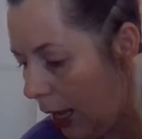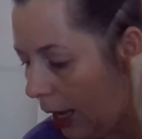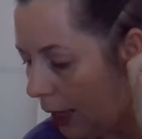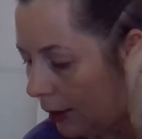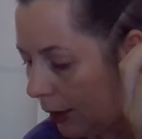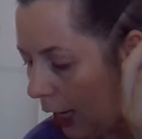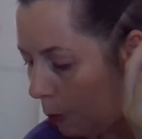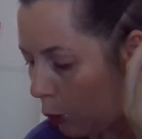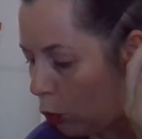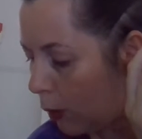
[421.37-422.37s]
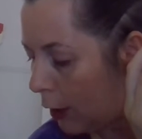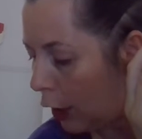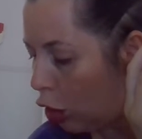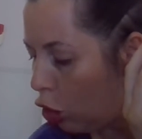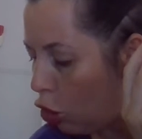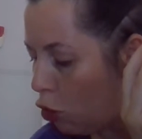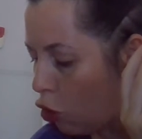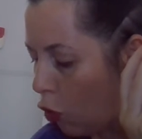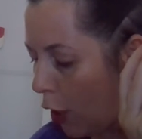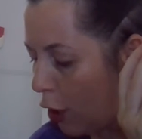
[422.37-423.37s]
escape to a secluded
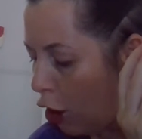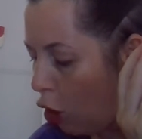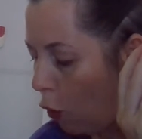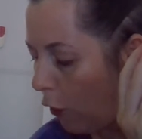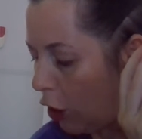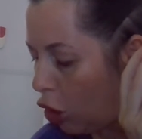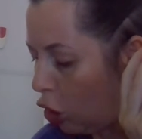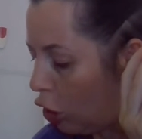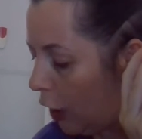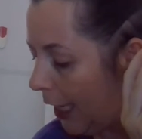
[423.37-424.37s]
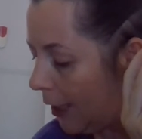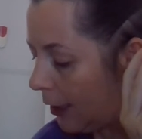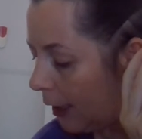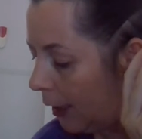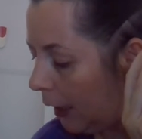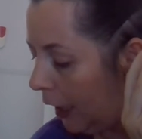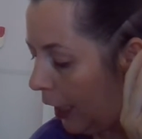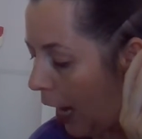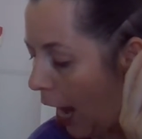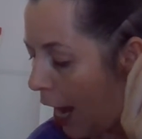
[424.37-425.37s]
retreat of dew-kissed
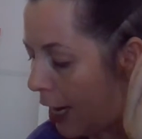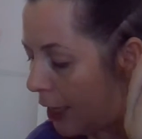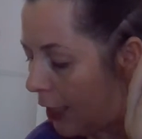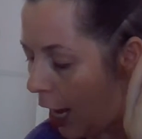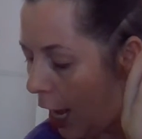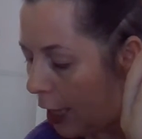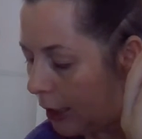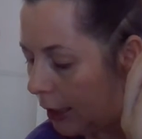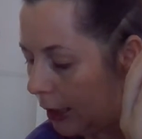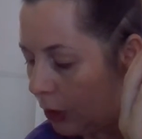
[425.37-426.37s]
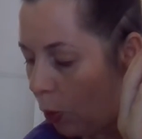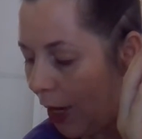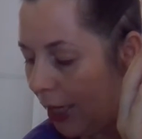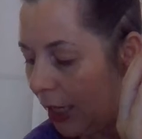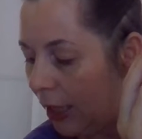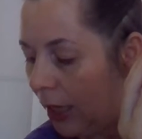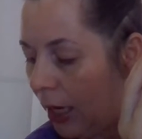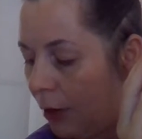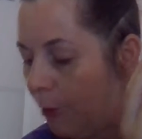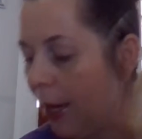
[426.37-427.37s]
lily and a tart sweet
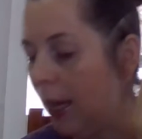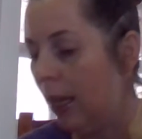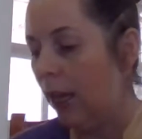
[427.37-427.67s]
kiwi